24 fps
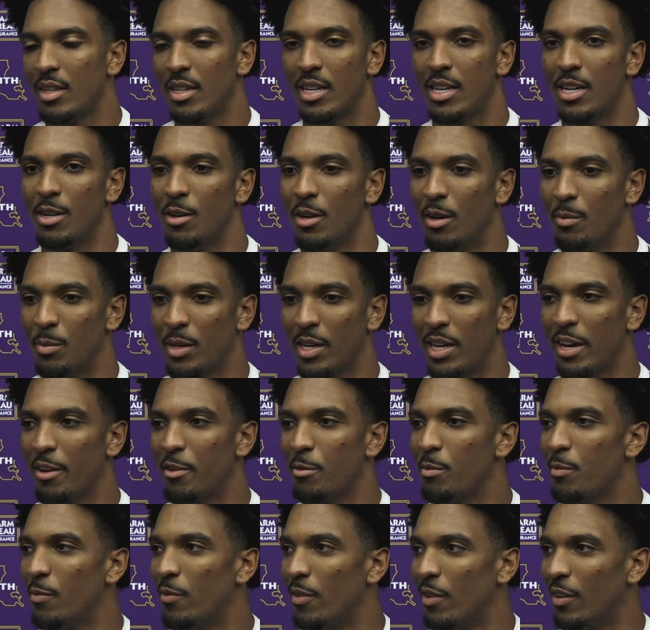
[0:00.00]
Yeah, I
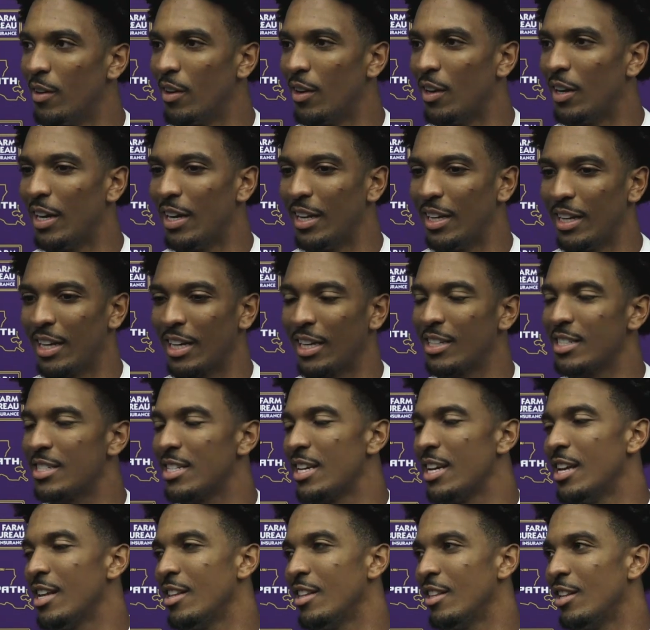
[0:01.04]
mean, like I
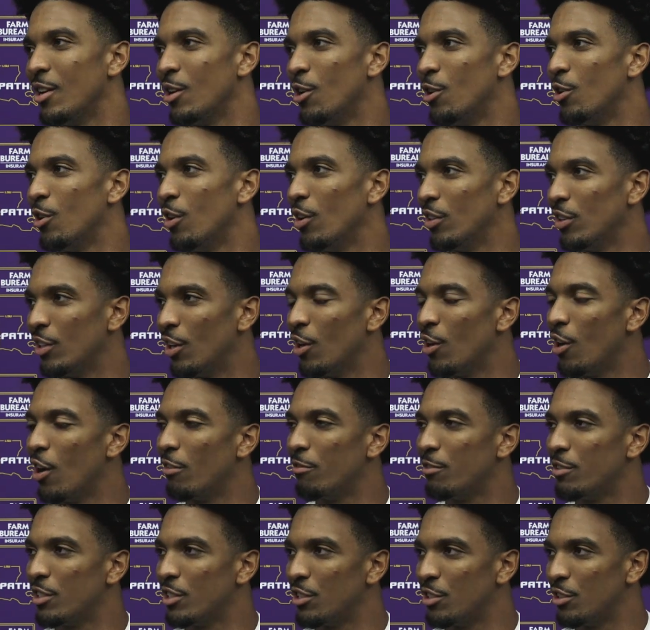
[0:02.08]
said, the whole
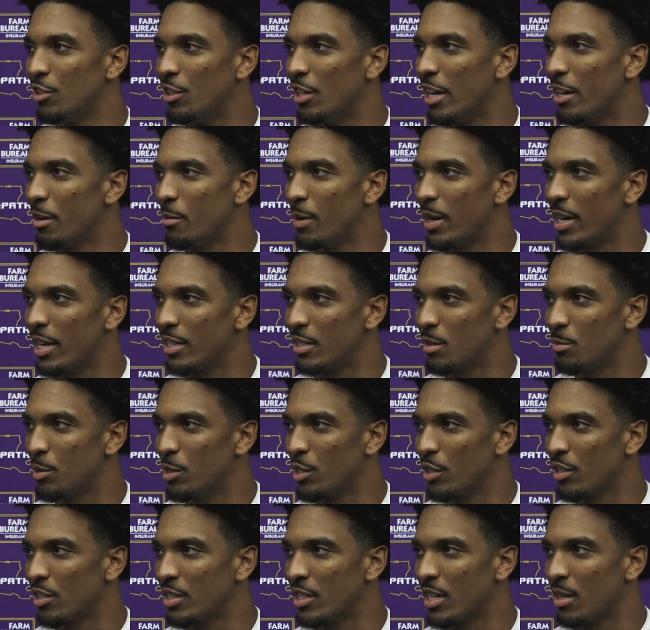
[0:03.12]
offensive unit, everybody has to be
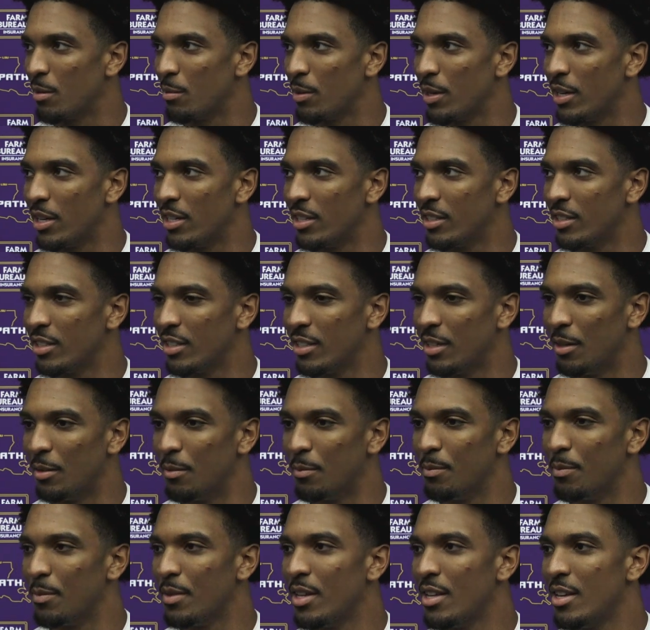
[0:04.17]
on the same page.
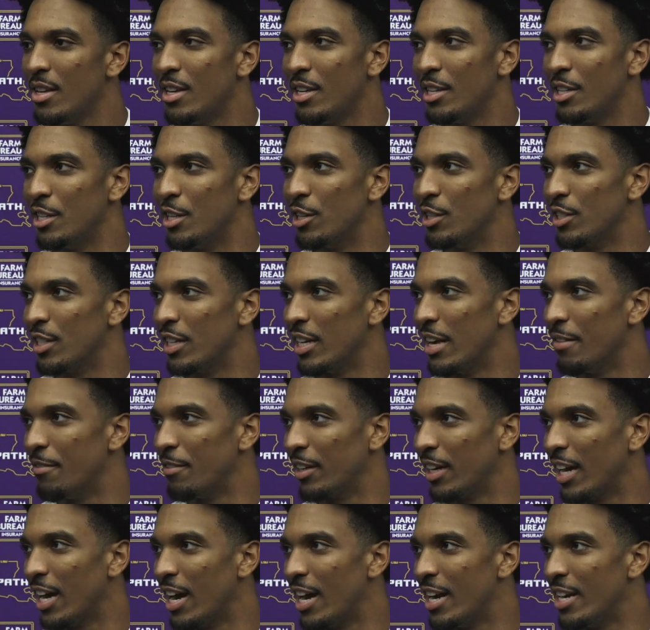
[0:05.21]
You know, it's
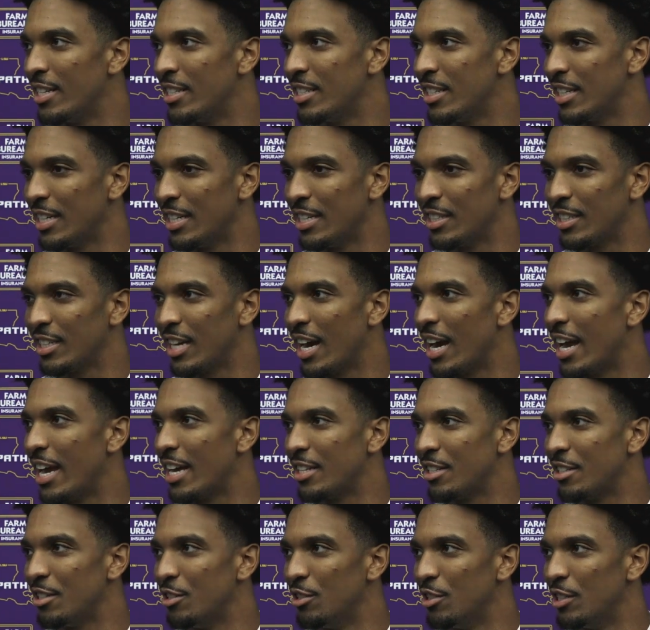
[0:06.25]
11 guys. Each guy
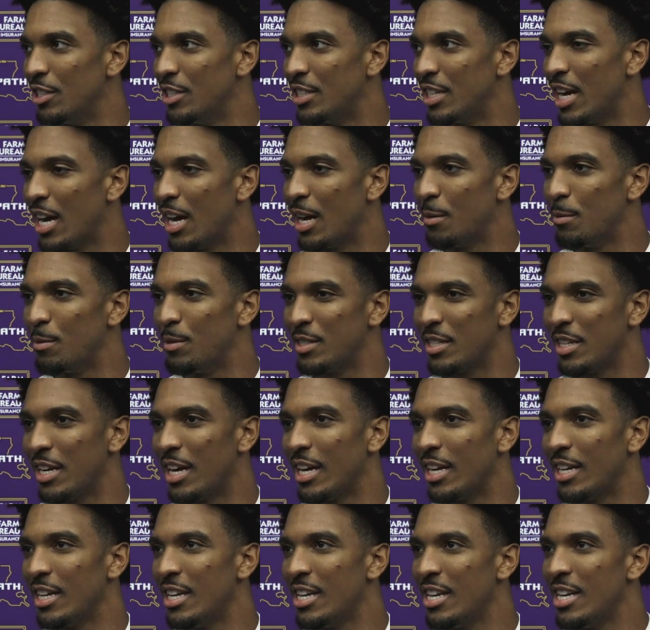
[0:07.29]
has to do the job. It's
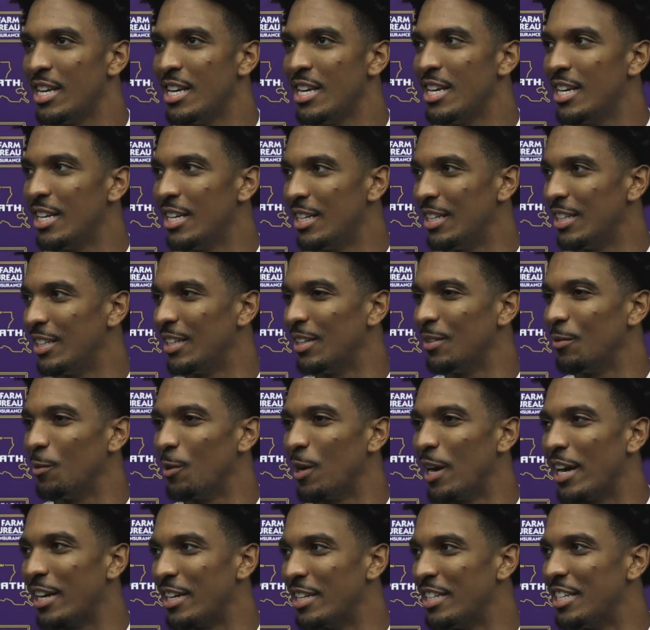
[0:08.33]
not
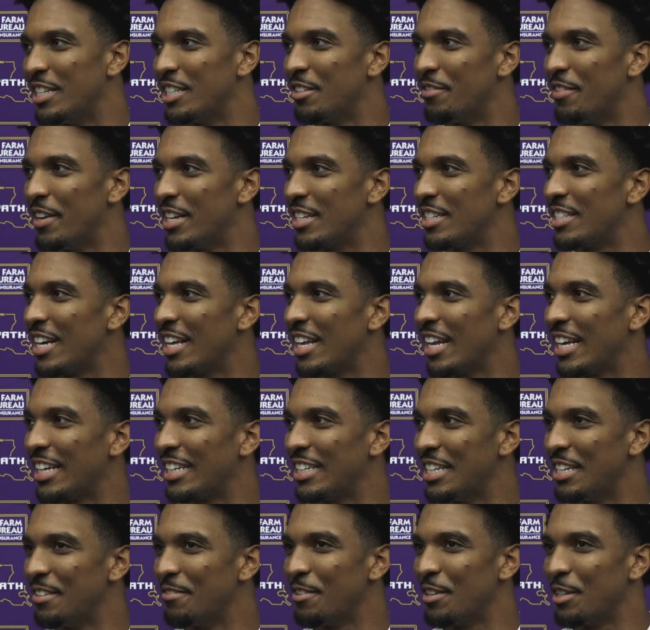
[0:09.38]
we're at a disadvantage. It's not like
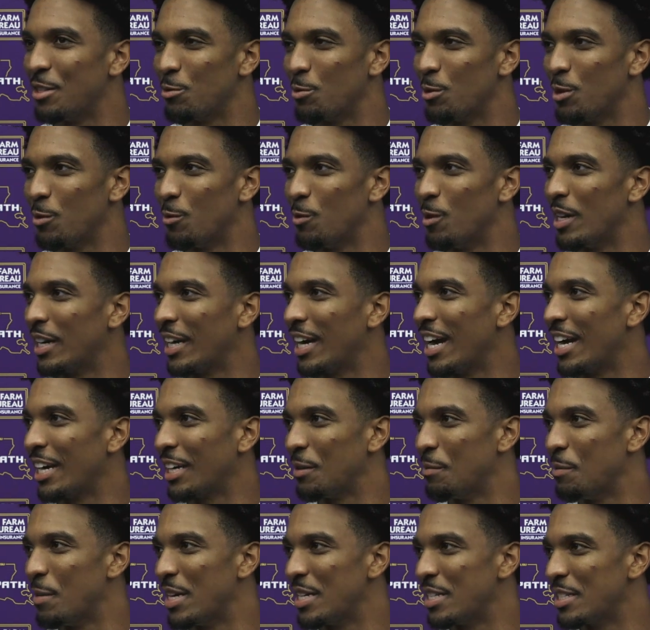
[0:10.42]
defense where one guy
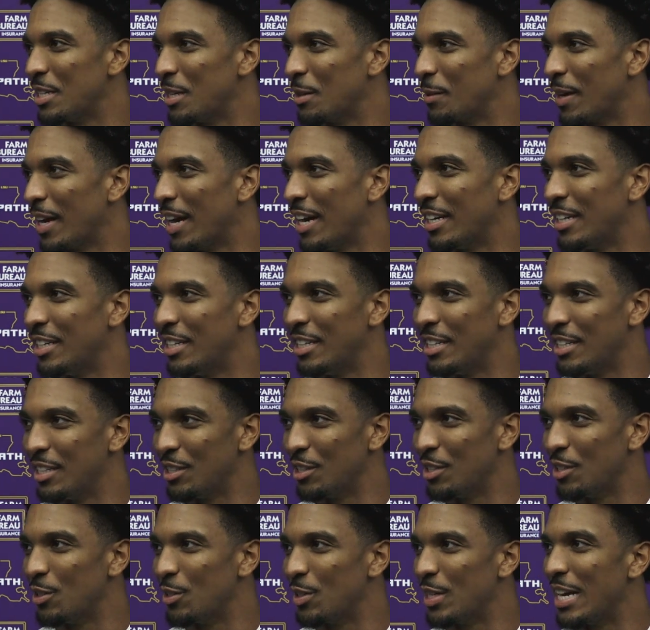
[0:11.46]
can mess up kind of,
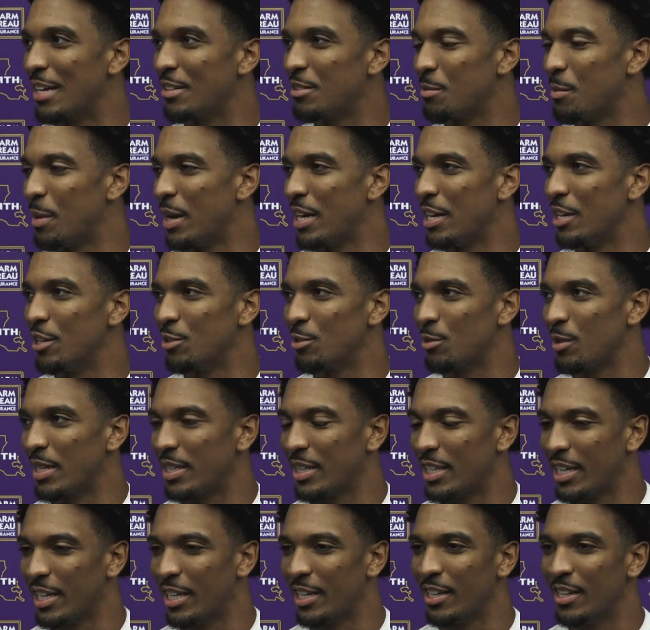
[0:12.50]
you know, you have somebody else right
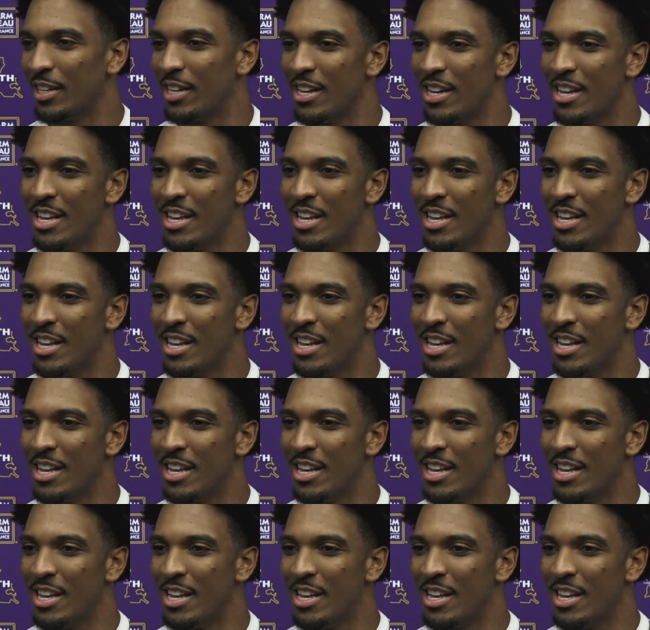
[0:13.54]
there.